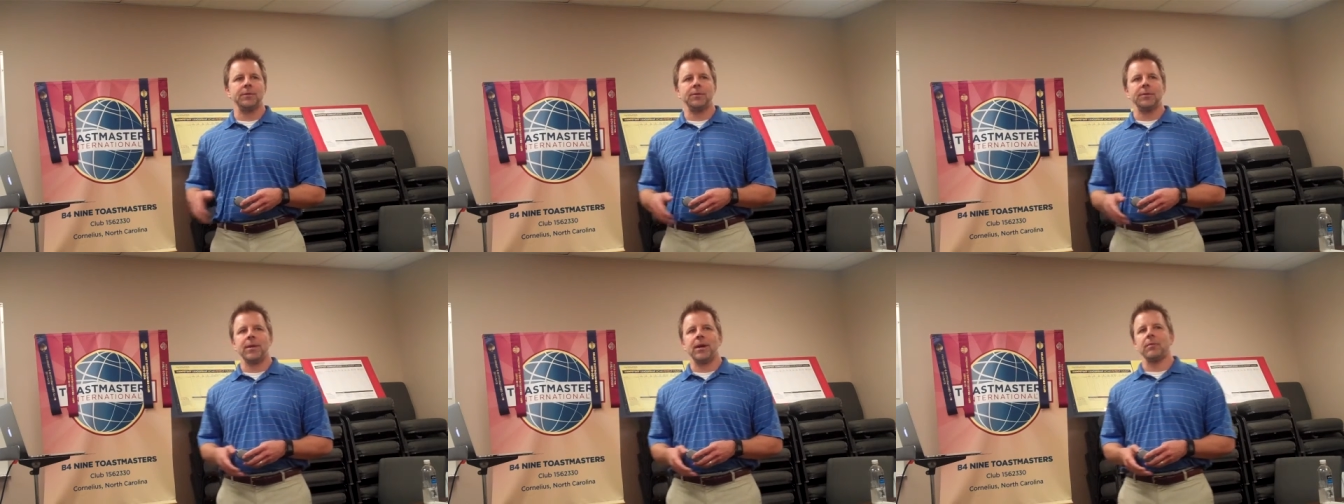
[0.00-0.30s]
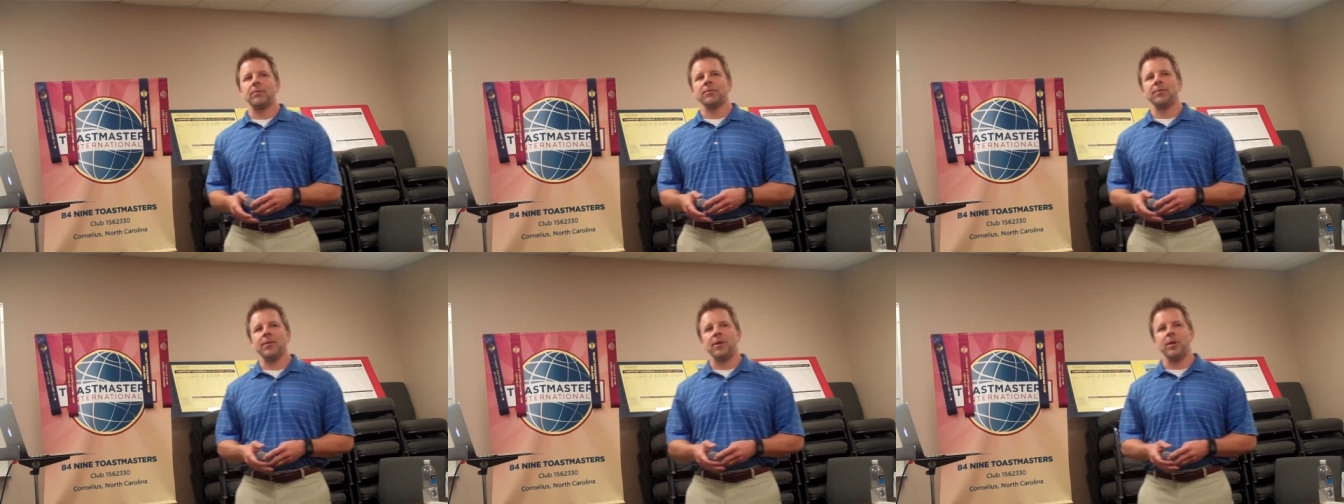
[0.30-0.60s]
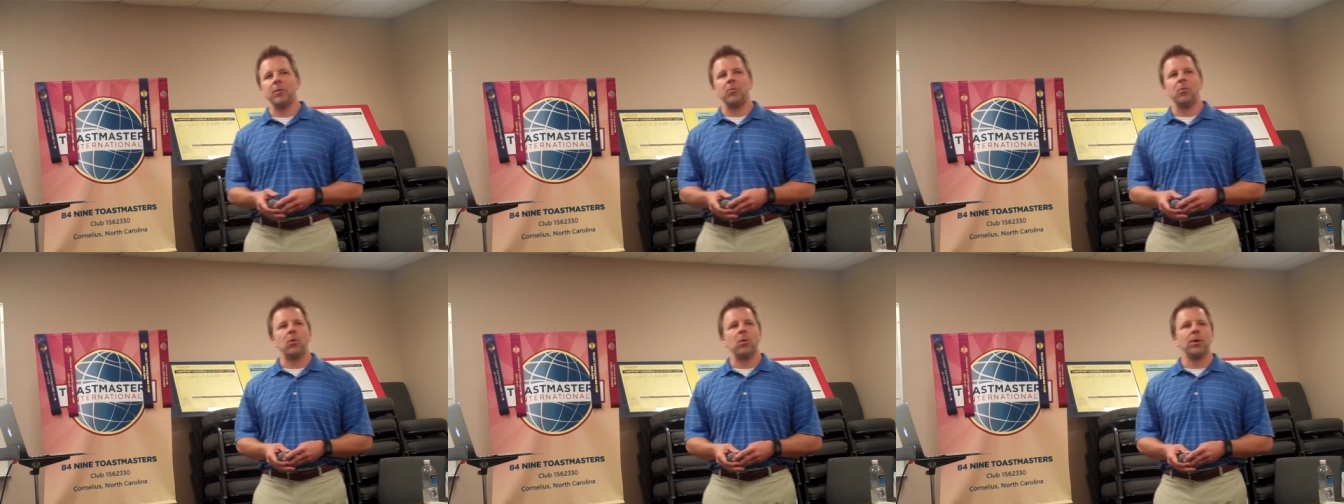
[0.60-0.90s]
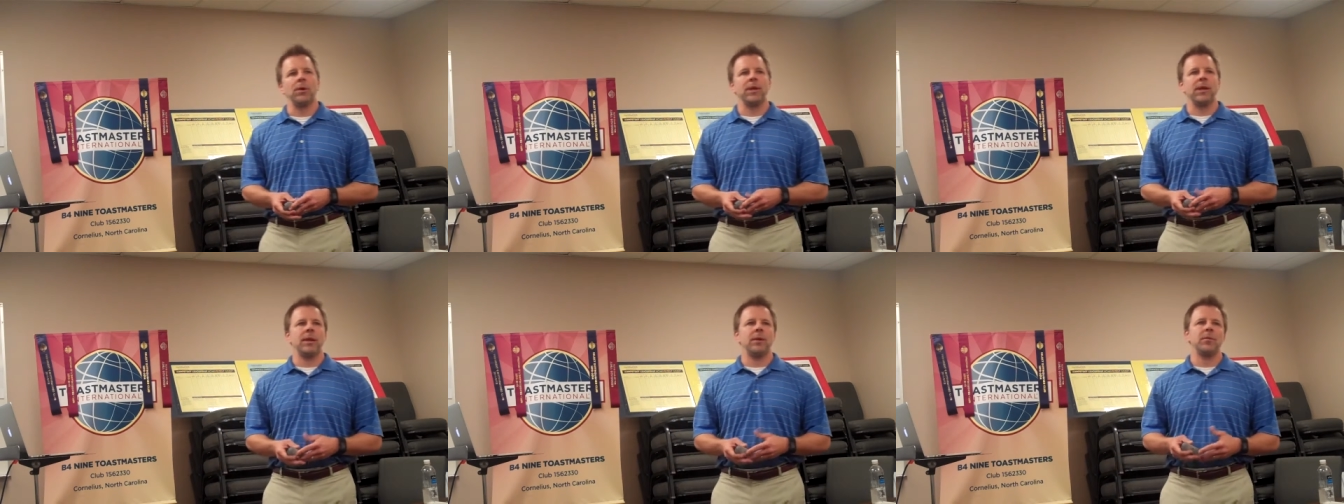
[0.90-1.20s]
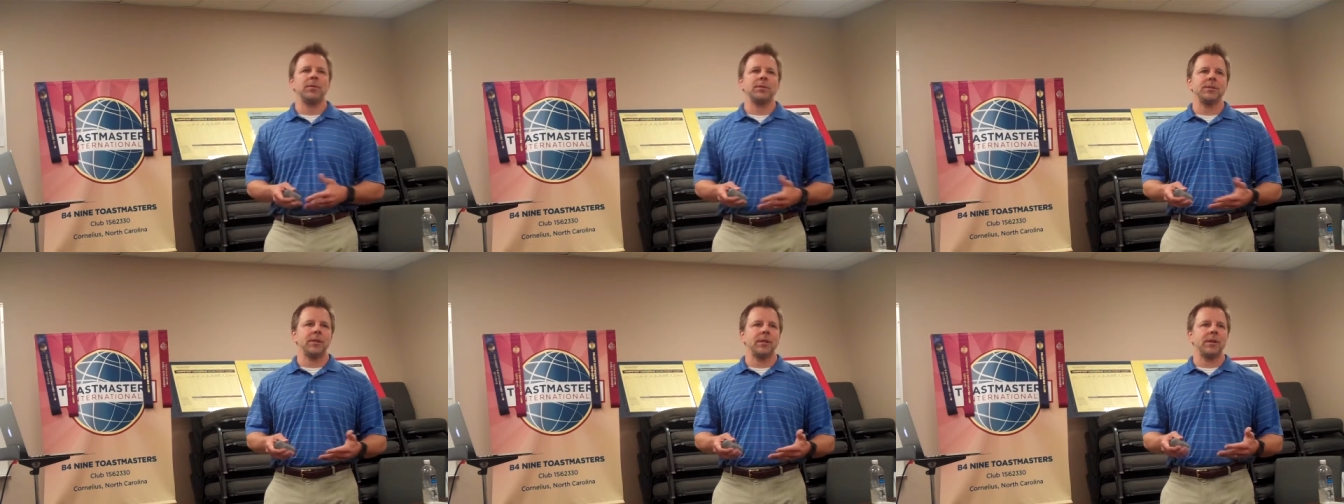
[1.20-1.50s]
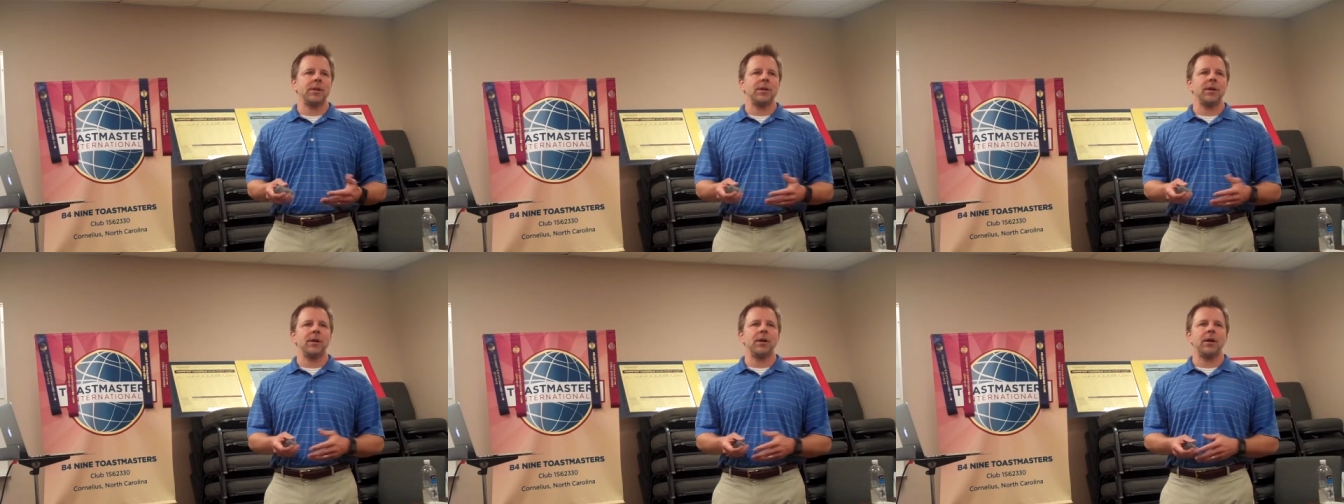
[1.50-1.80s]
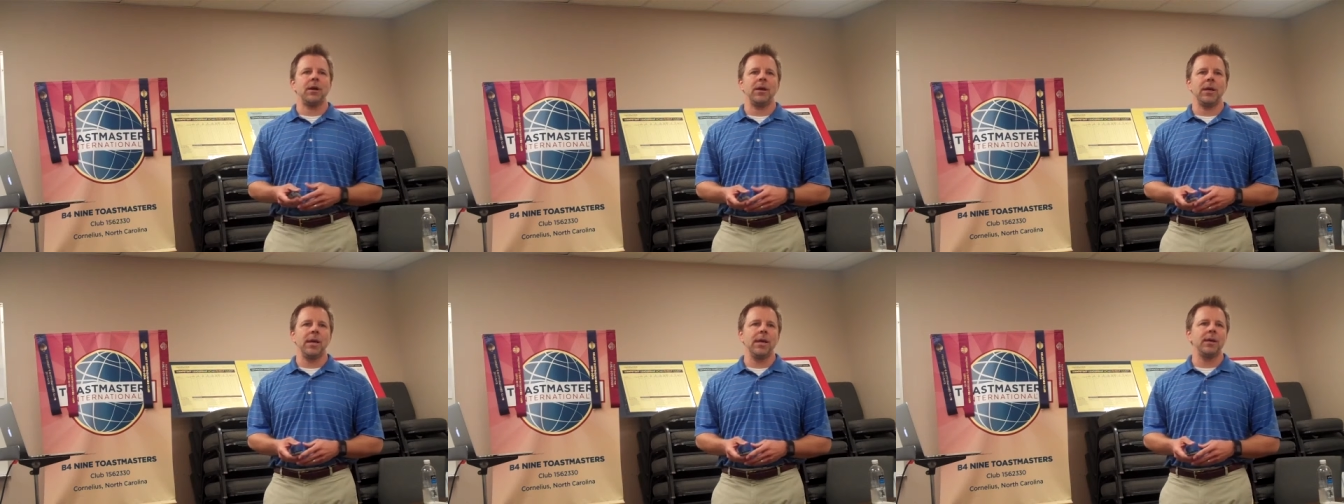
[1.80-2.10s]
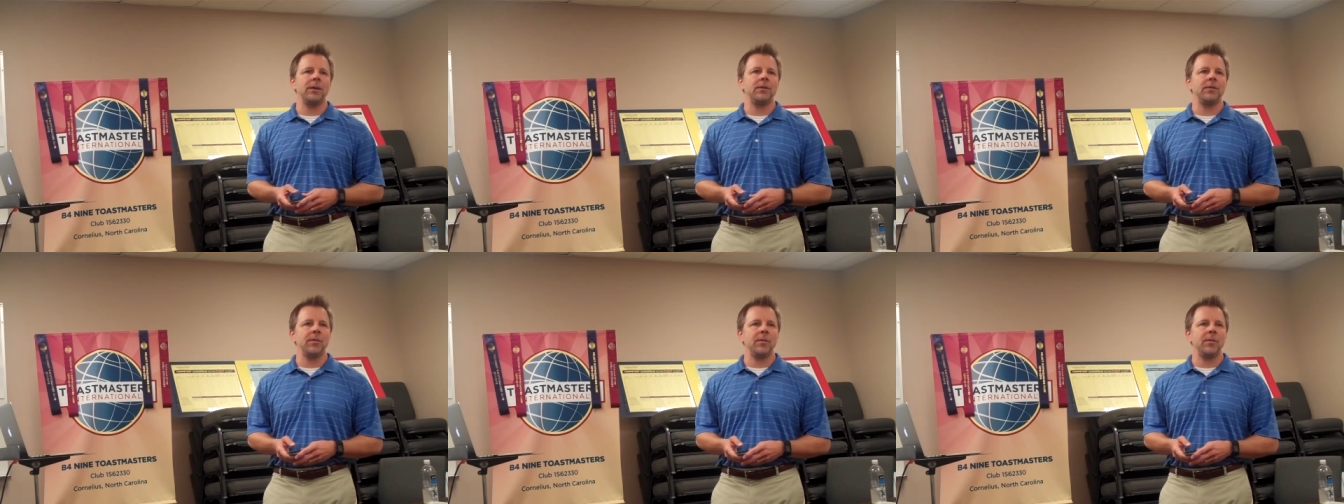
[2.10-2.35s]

So that was very important, and it was a hit